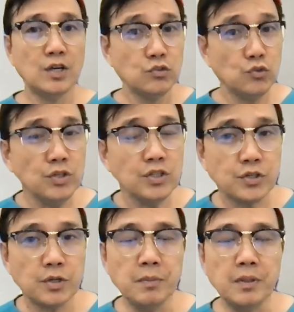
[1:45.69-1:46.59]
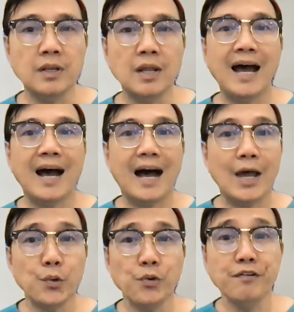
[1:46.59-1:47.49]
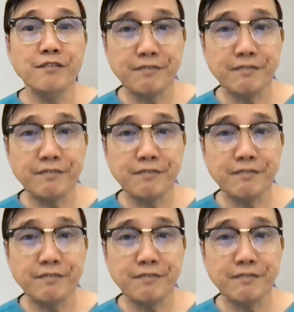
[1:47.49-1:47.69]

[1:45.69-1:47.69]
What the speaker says: to determine anong